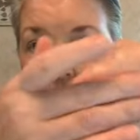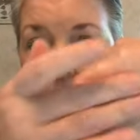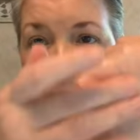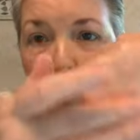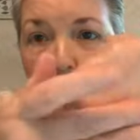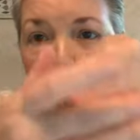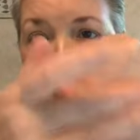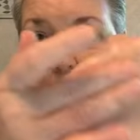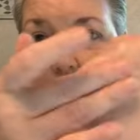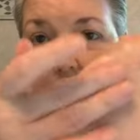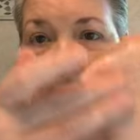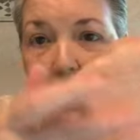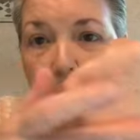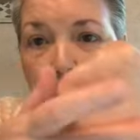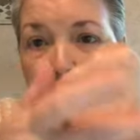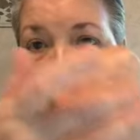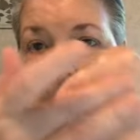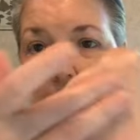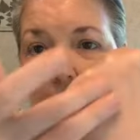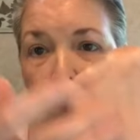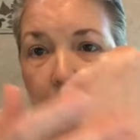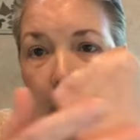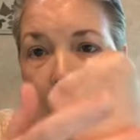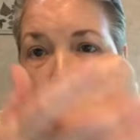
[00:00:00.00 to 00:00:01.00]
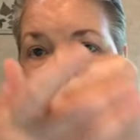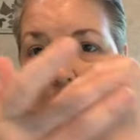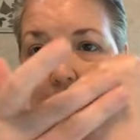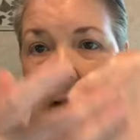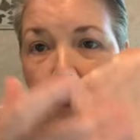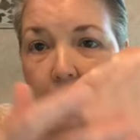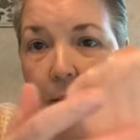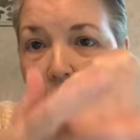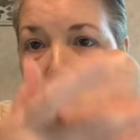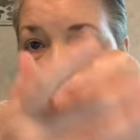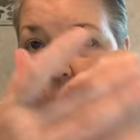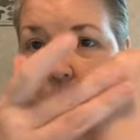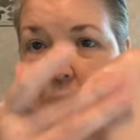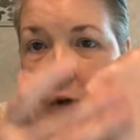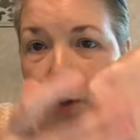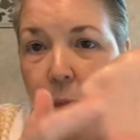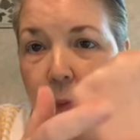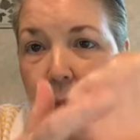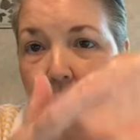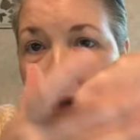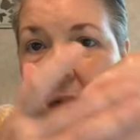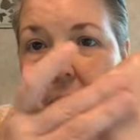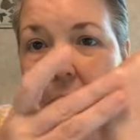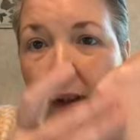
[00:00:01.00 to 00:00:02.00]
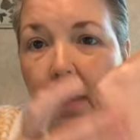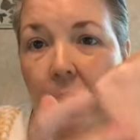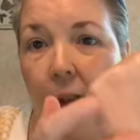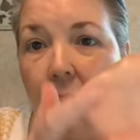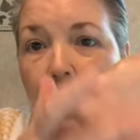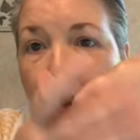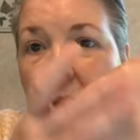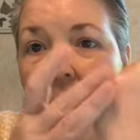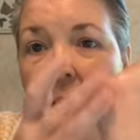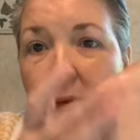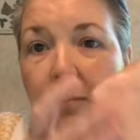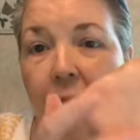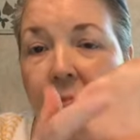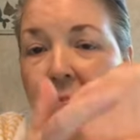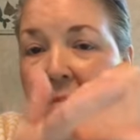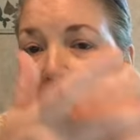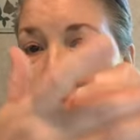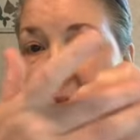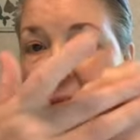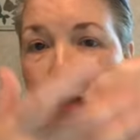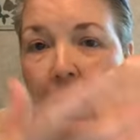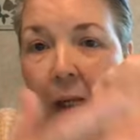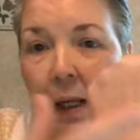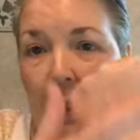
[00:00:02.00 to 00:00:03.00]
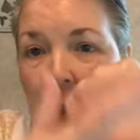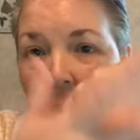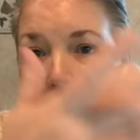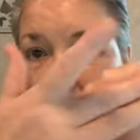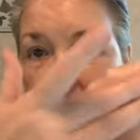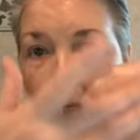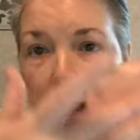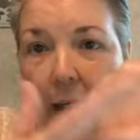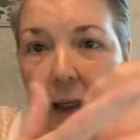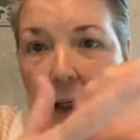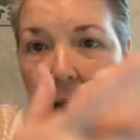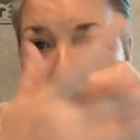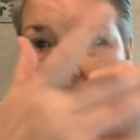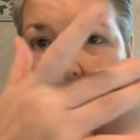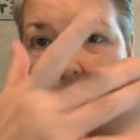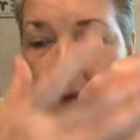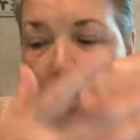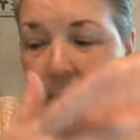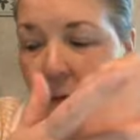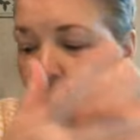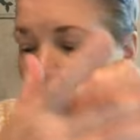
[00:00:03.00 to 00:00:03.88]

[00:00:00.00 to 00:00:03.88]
with the tint, and you just put it on, and